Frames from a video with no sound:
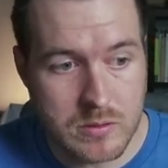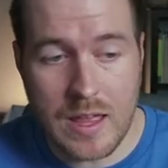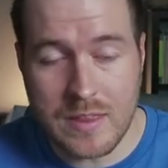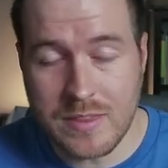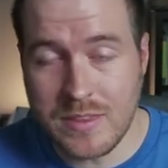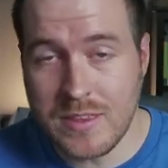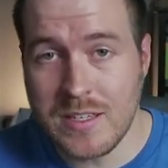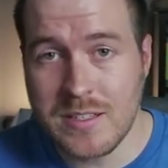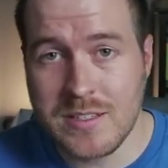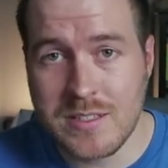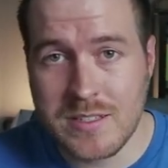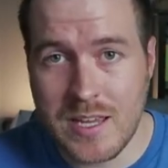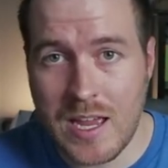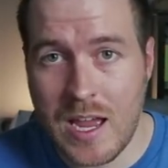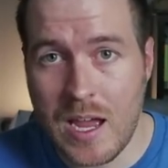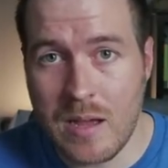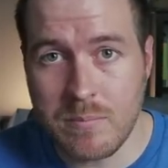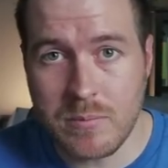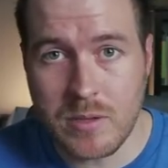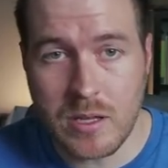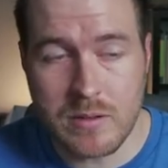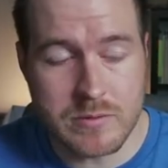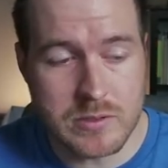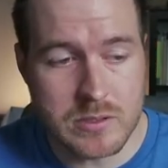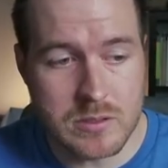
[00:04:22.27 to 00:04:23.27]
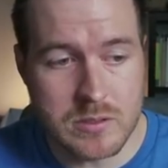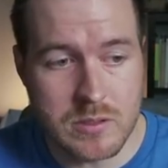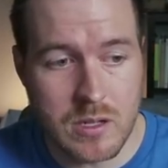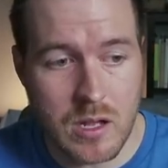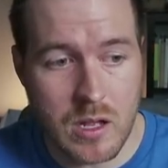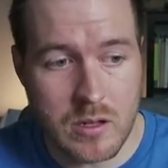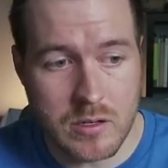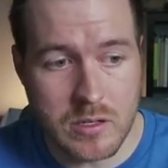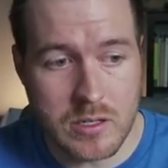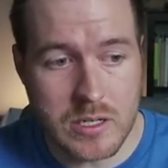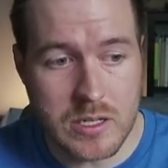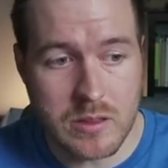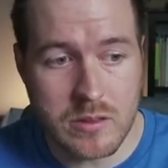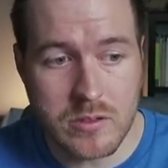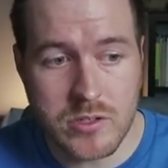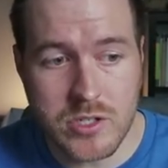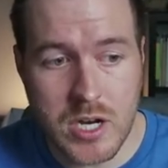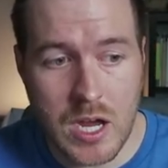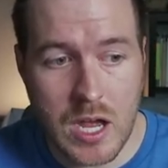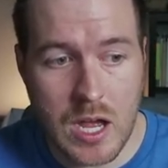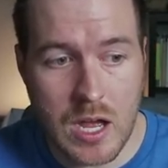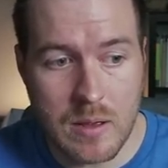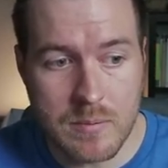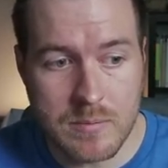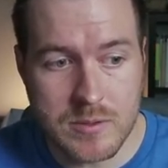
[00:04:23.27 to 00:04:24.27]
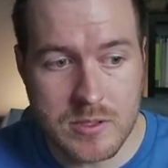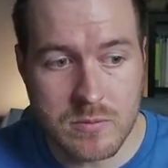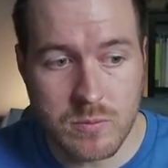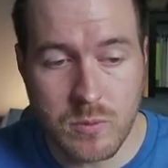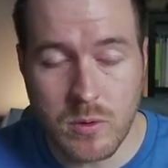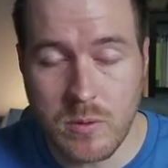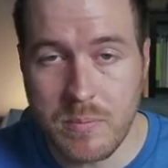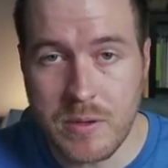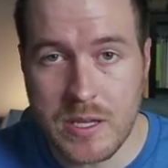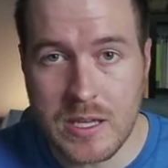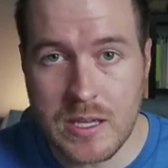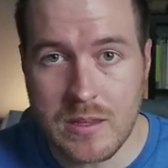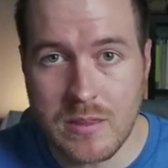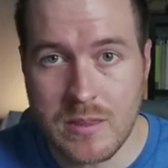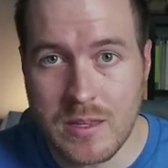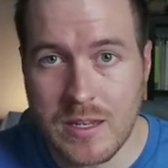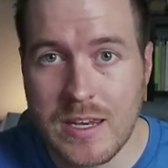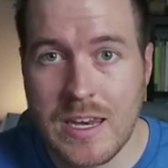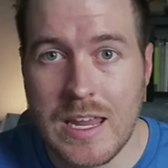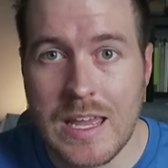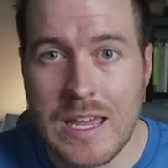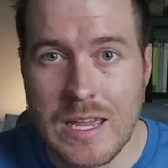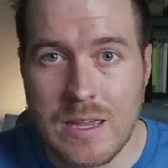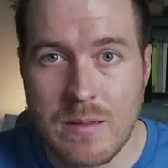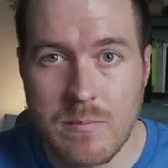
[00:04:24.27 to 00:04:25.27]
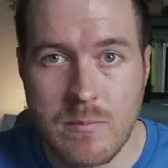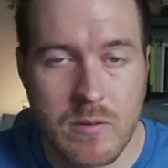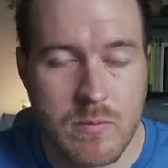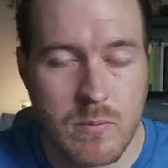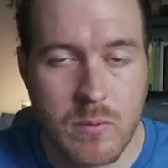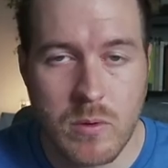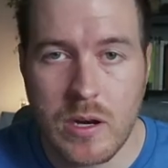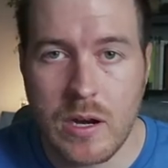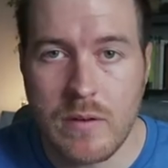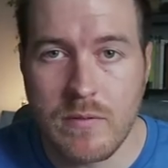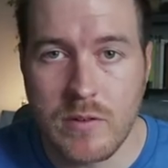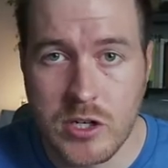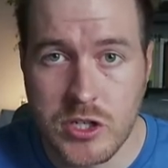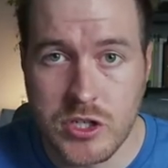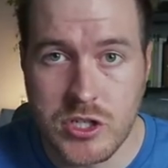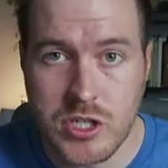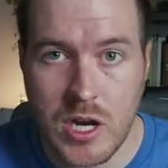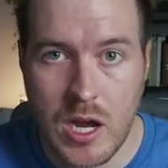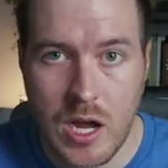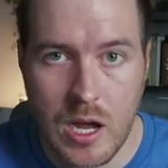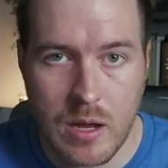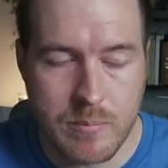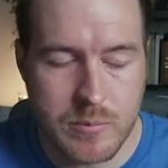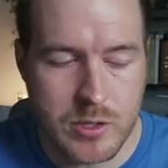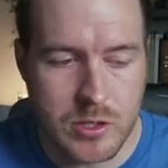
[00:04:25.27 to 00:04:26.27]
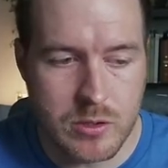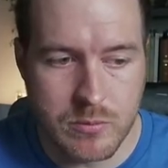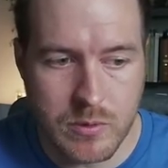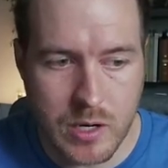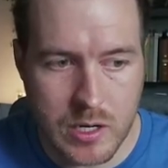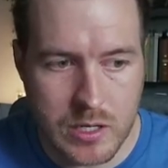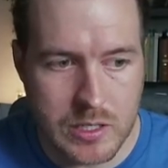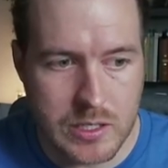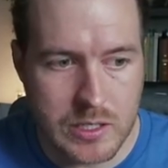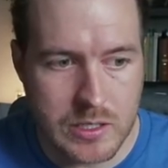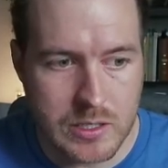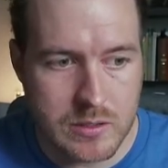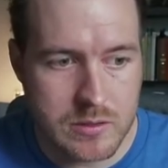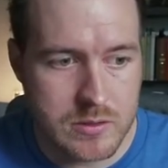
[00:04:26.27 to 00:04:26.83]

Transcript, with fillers: At this tab level underneath jobs will be the name of whatever job you're running.